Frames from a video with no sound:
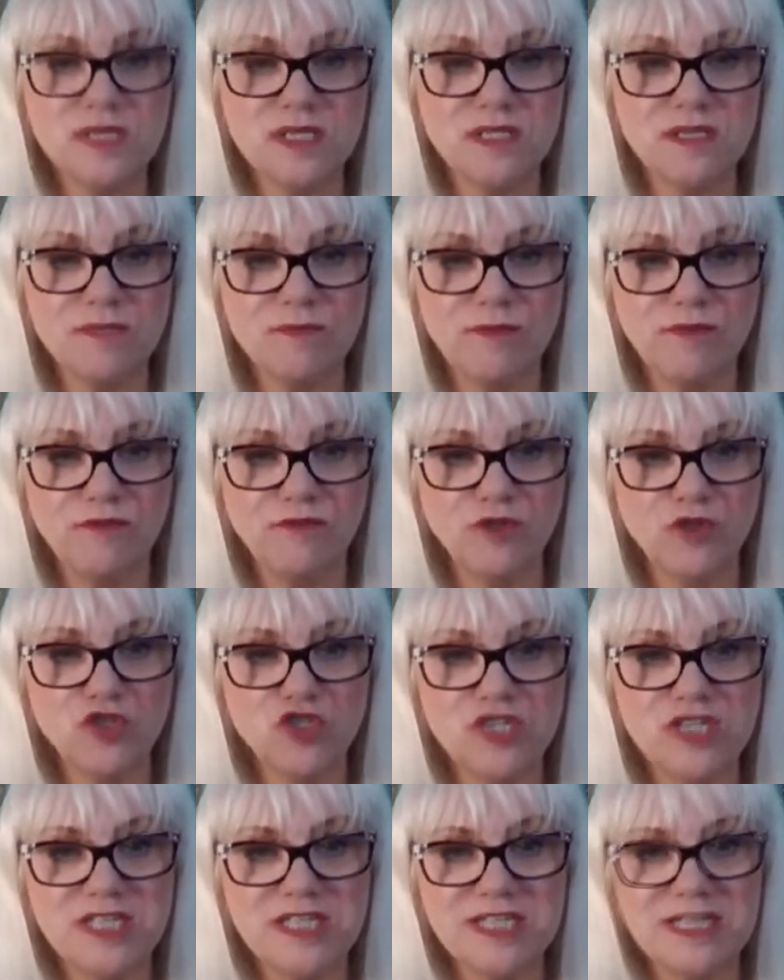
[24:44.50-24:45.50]
them before
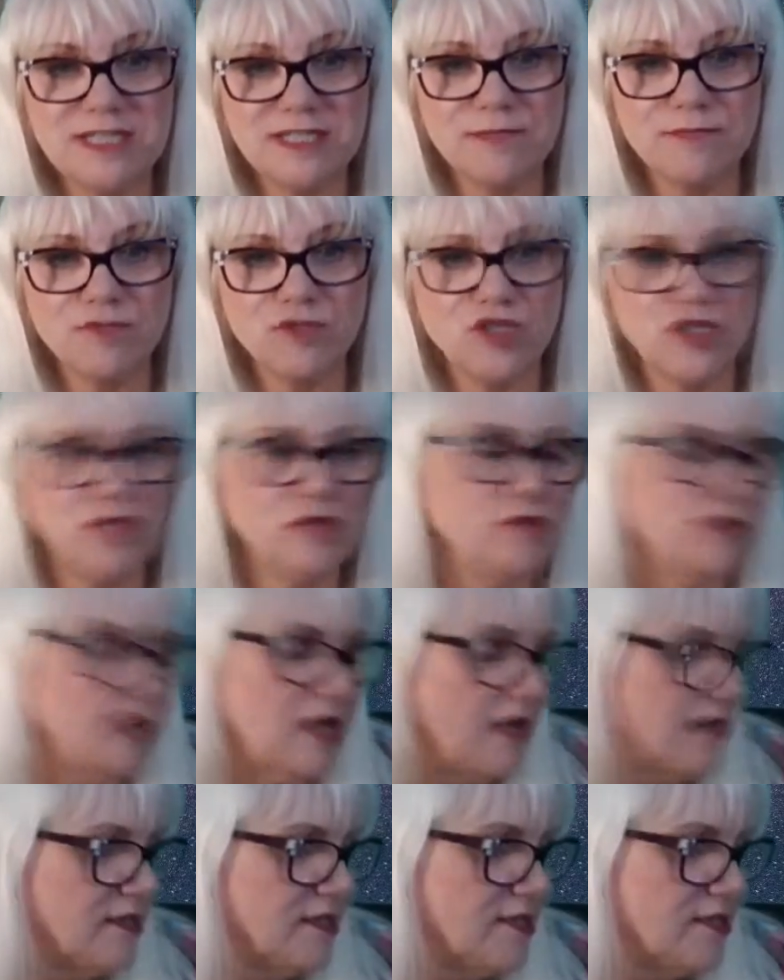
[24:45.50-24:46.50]
she sends them to you.
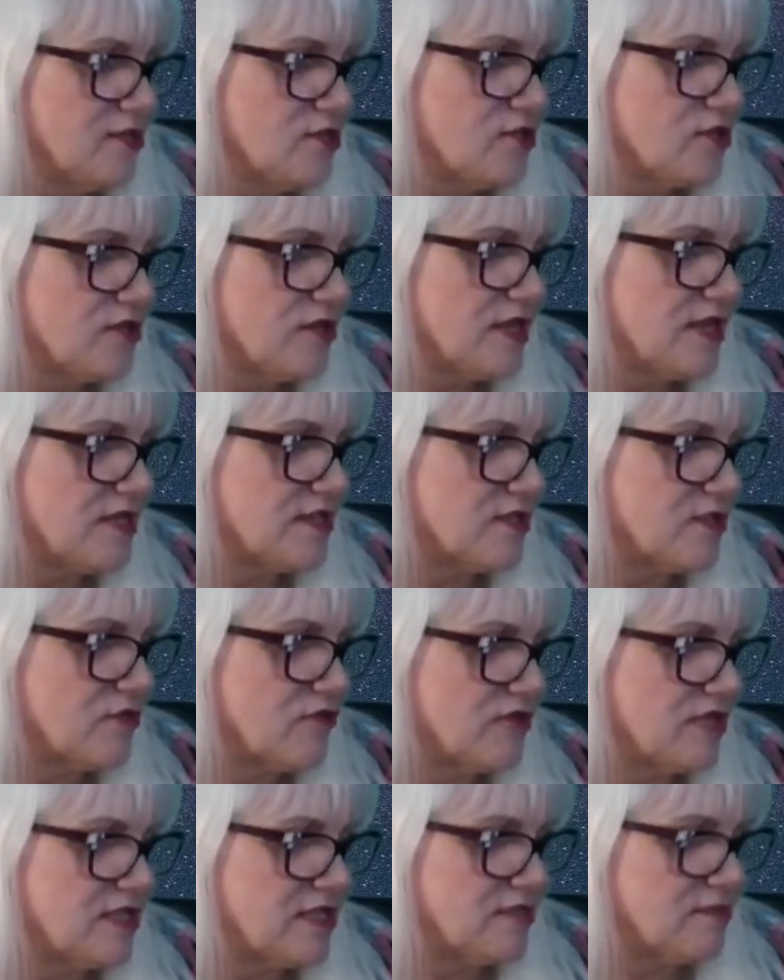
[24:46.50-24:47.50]
So that's The
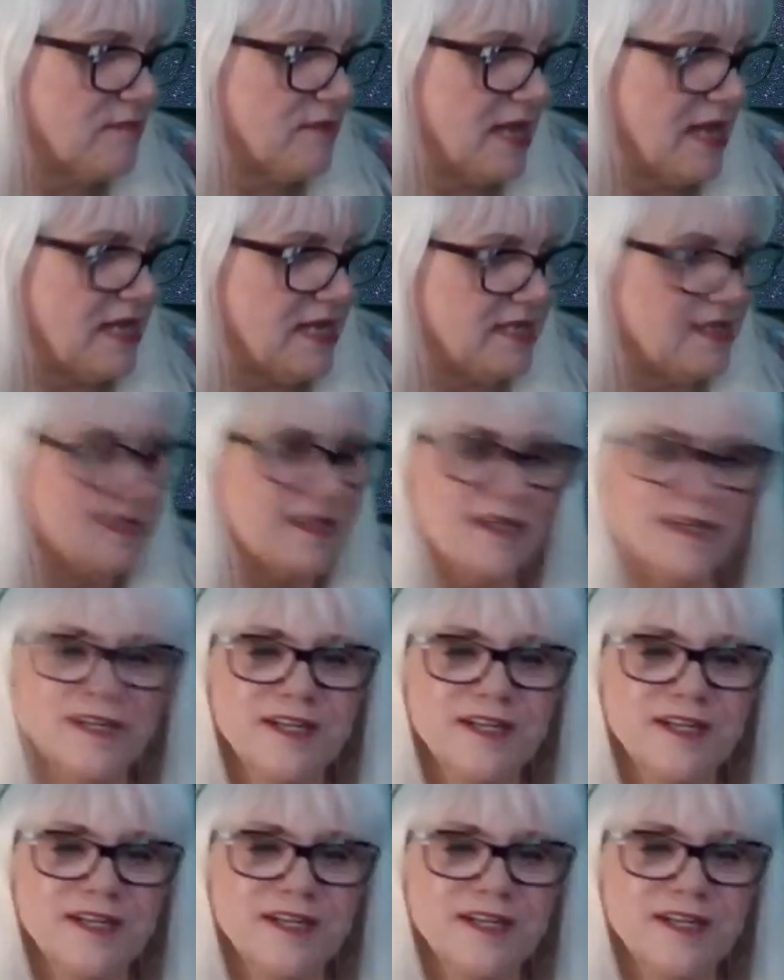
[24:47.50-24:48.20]
Crystal Mind.